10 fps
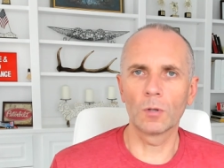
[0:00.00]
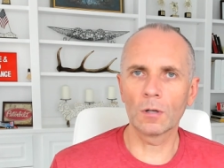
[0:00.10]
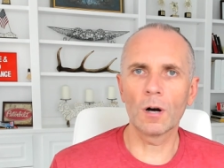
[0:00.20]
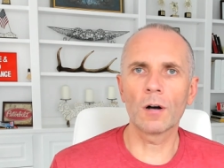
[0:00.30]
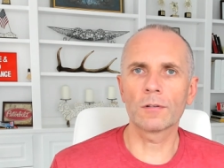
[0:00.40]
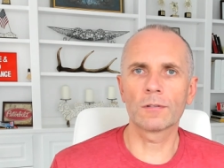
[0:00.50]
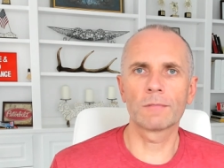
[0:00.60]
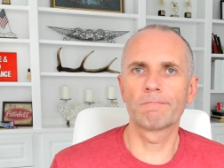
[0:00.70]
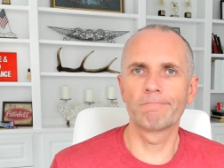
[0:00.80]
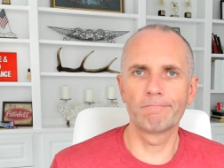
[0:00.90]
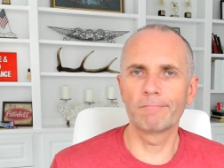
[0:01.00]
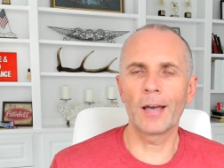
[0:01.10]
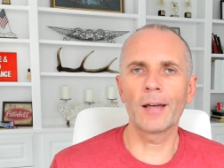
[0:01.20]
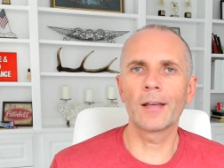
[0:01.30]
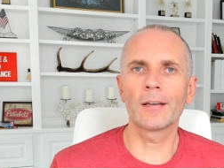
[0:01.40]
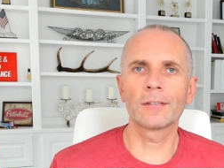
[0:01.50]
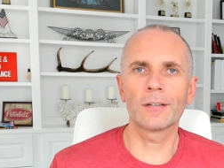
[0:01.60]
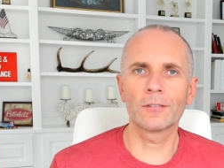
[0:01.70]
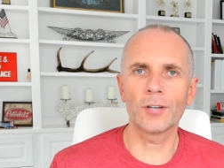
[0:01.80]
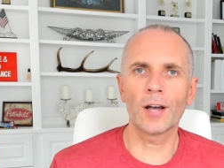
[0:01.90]
cause headaches
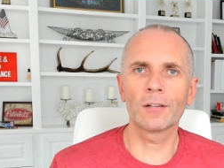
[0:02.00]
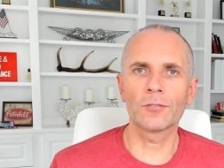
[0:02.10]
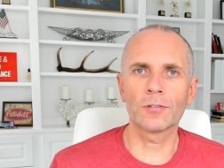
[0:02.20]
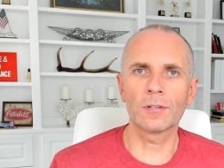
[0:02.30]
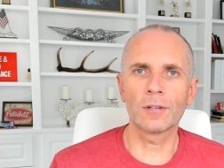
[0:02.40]
and challenges